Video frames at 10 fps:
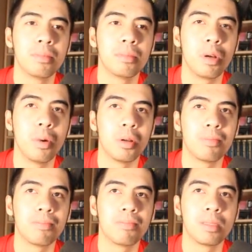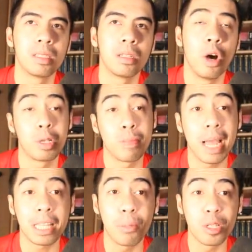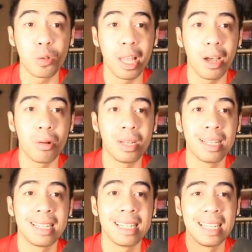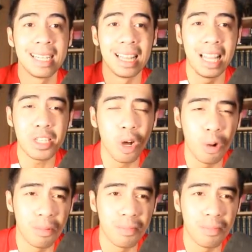Come on. Oh, it's pack number two now. Let's go.